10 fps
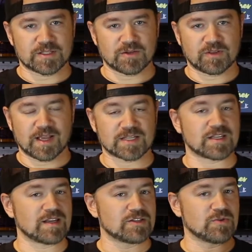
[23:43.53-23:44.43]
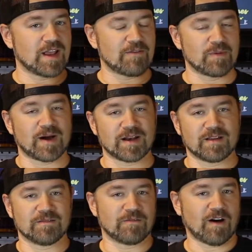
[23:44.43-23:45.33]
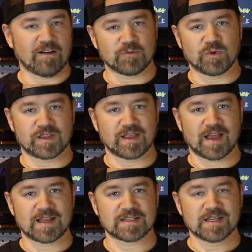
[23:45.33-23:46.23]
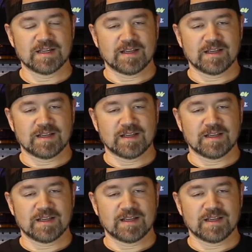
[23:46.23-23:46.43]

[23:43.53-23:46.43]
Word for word: So thanks to everybody involved with that.